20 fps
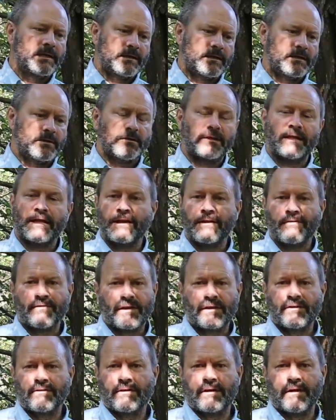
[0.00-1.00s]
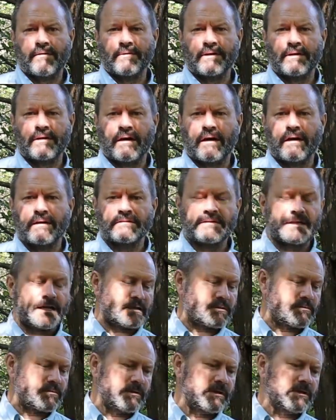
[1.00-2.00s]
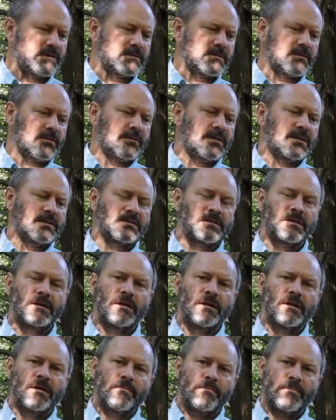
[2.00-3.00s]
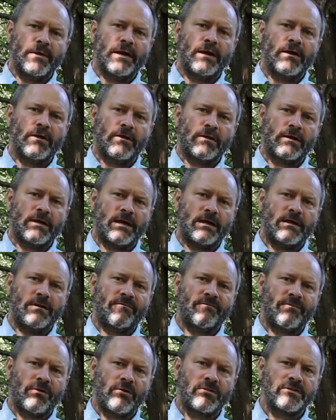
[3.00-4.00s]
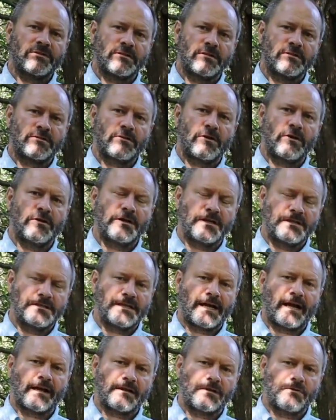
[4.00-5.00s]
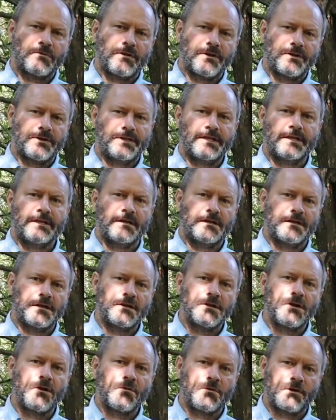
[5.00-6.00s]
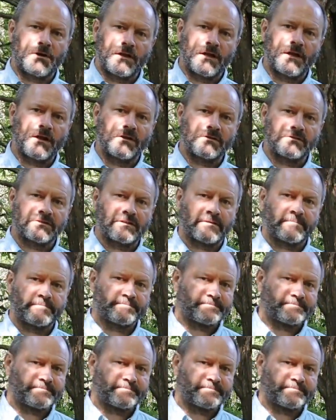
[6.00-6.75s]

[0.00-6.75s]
kill anything you come in contact with. So this bell kind of focuses on exactly where you need it and nowhere else.